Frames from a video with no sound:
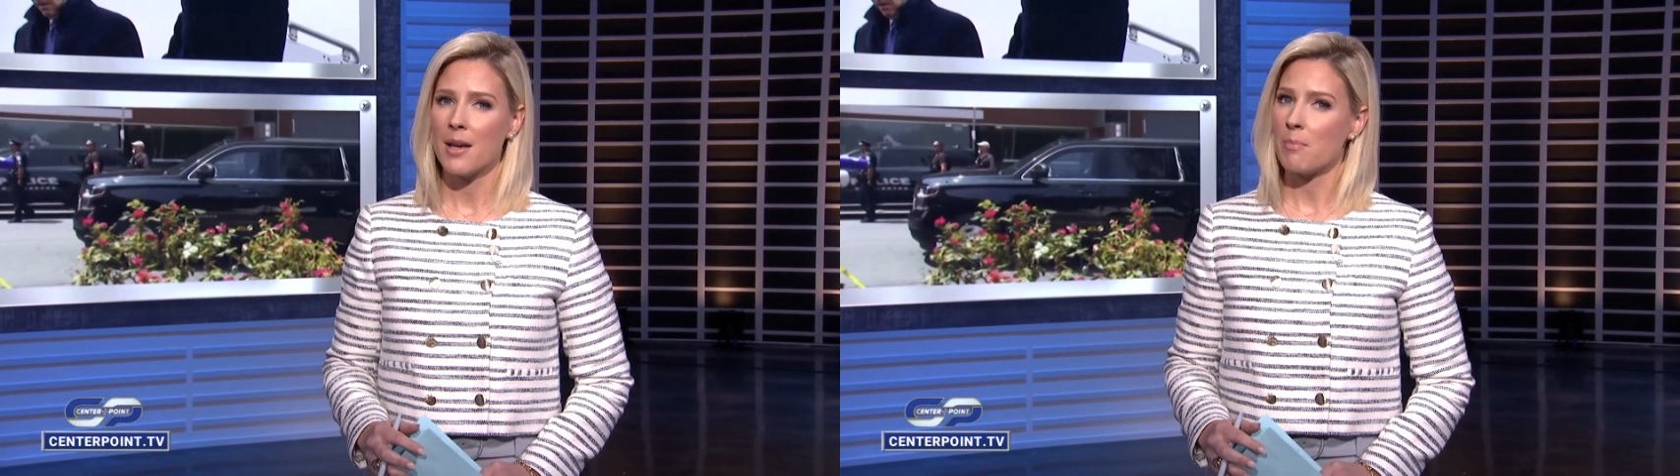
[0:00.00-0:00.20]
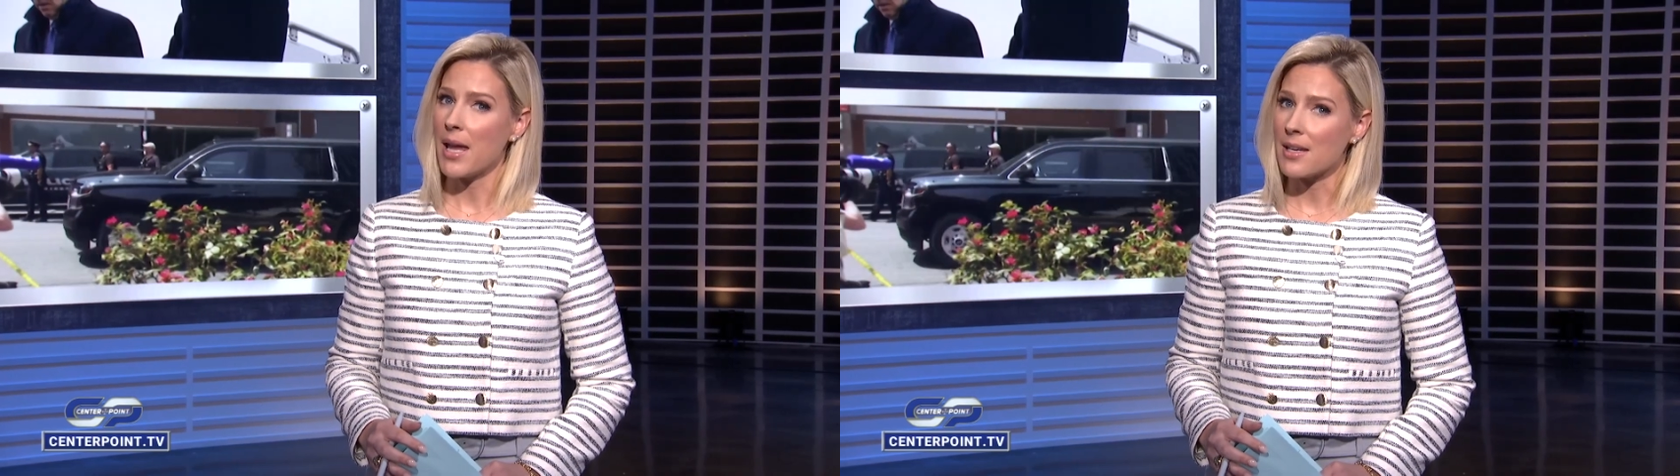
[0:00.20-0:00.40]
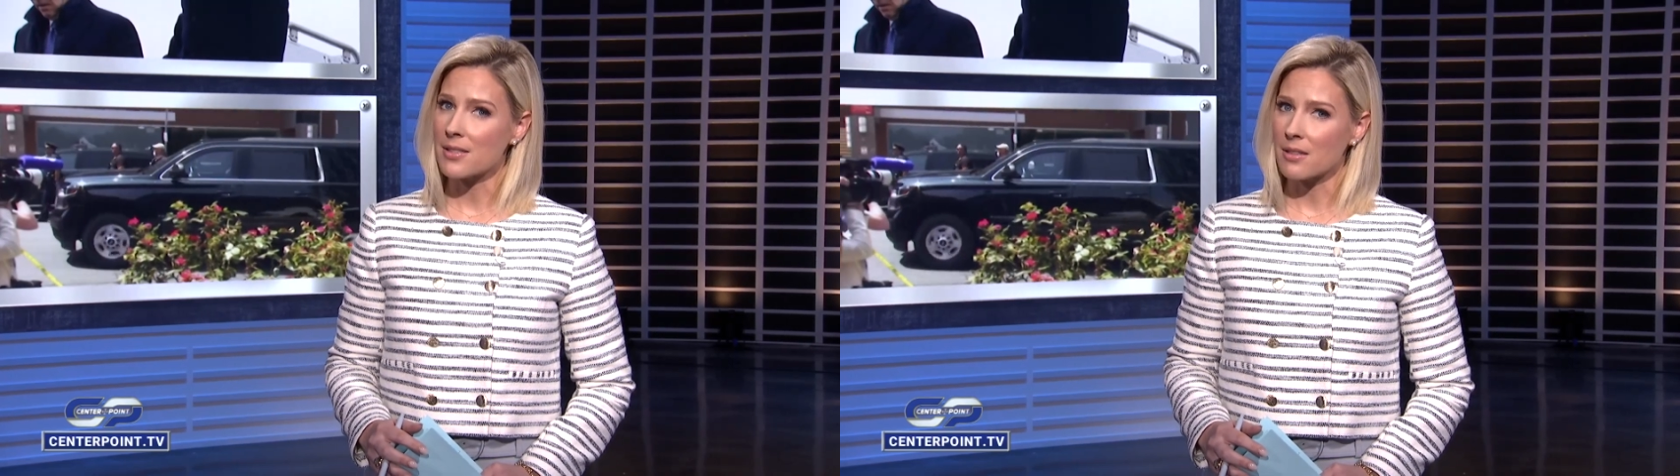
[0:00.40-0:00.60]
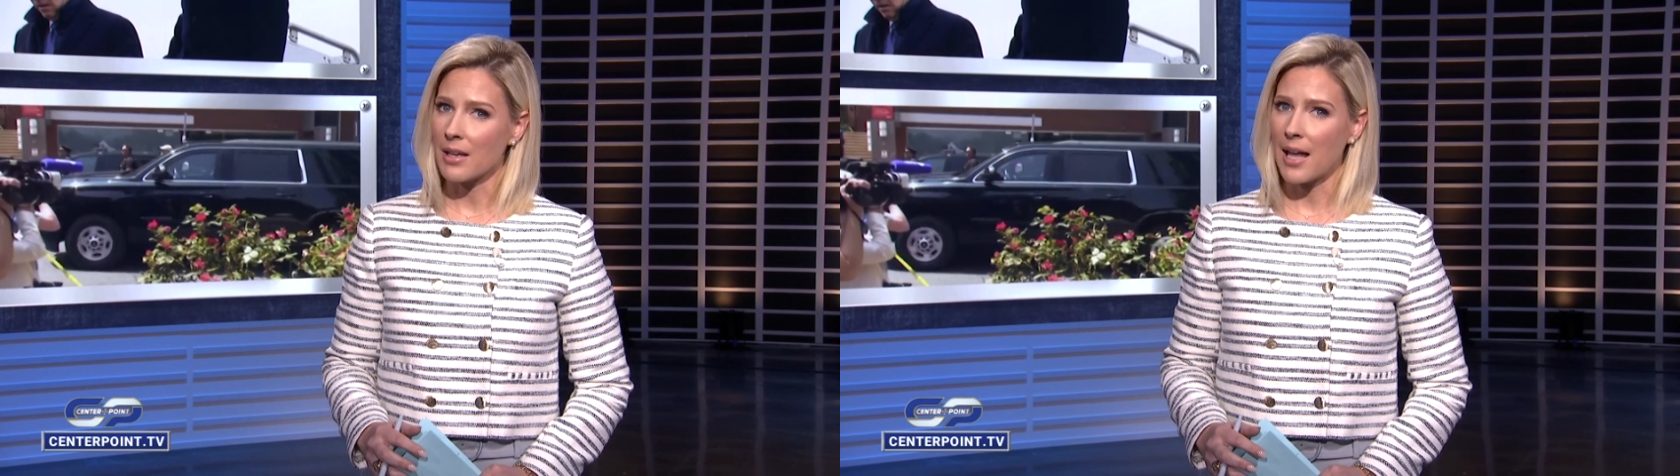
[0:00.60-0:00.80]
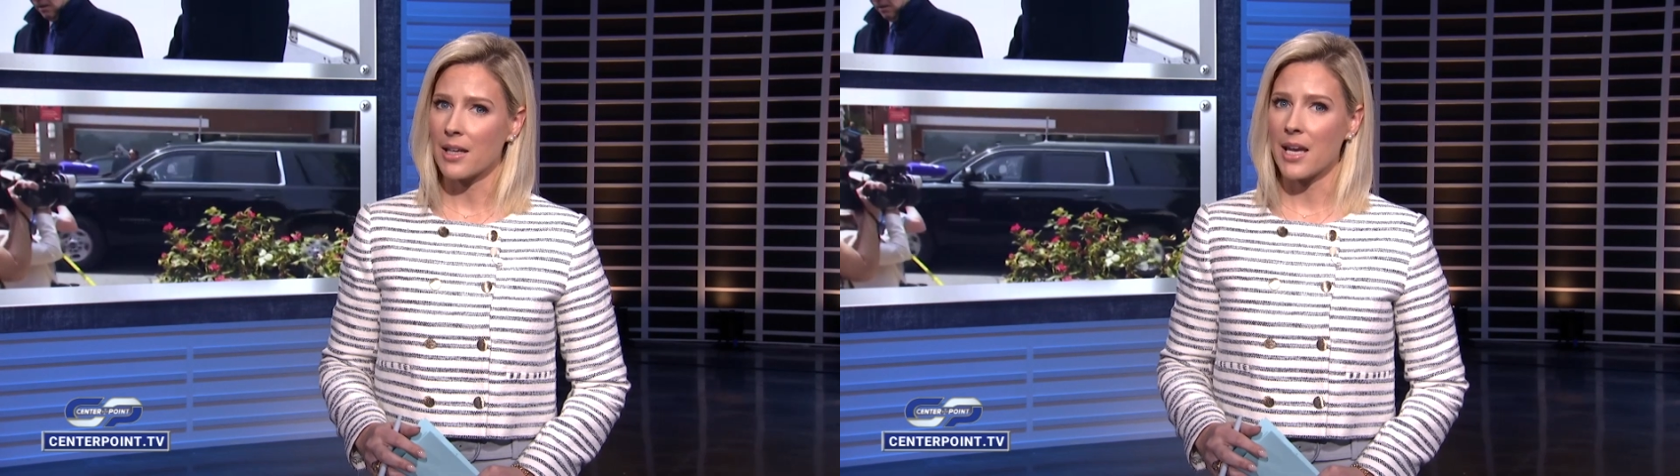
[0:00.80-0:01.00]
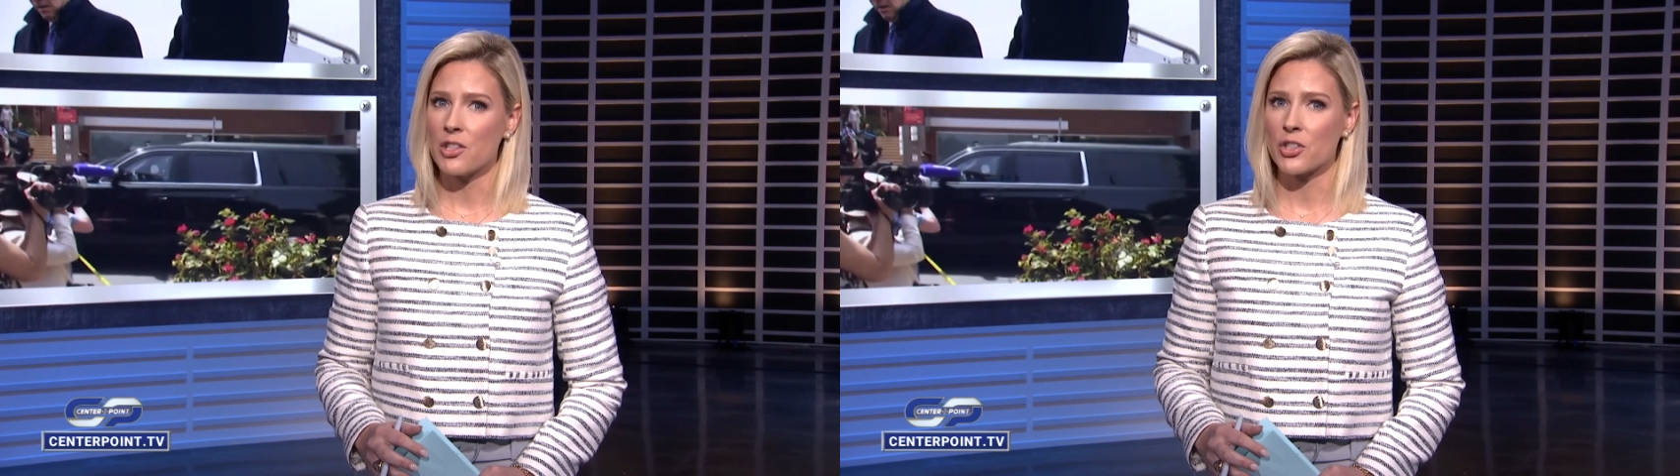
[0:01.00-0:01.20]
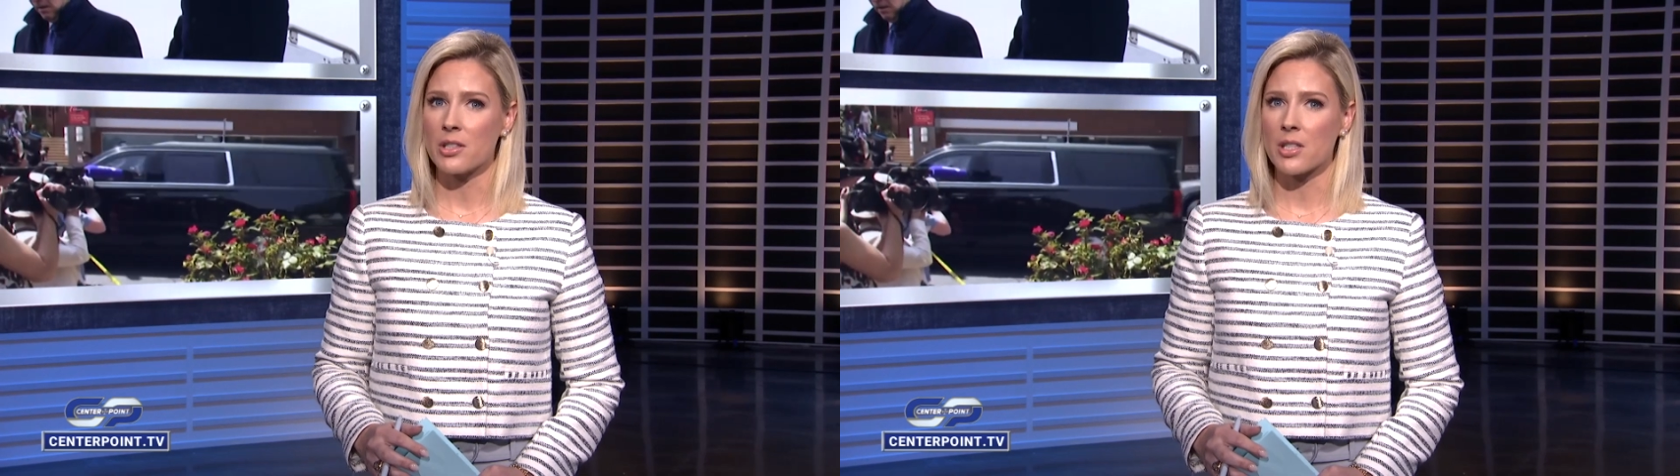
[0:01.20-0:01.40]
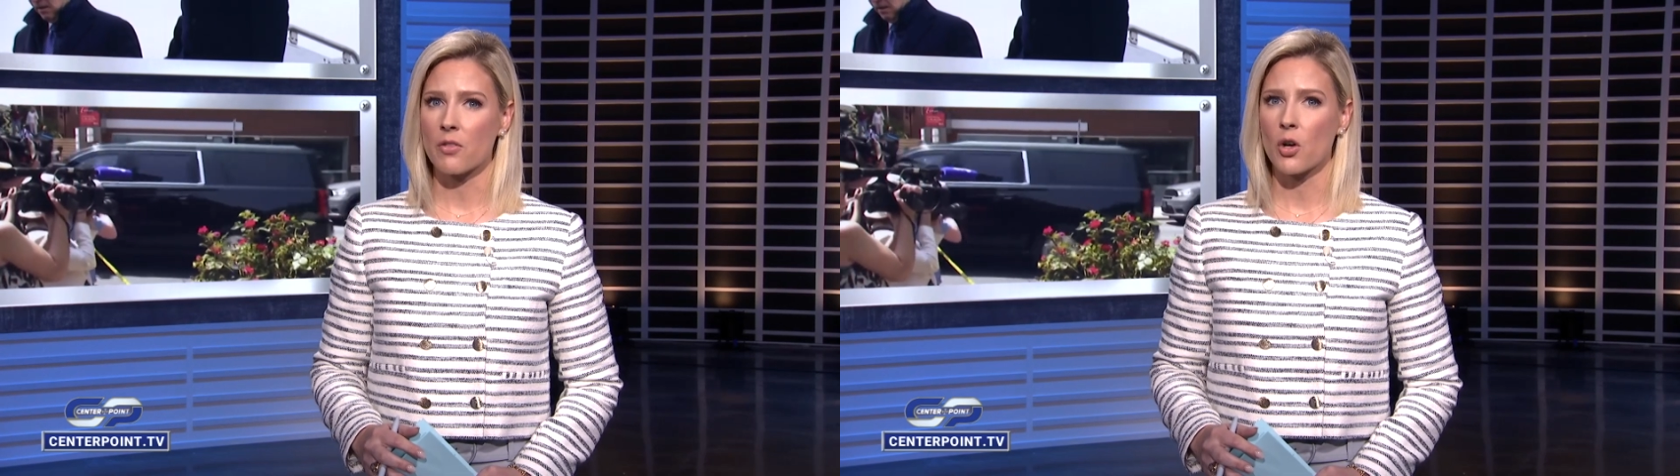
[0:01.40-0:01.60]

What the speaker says: based on allegations of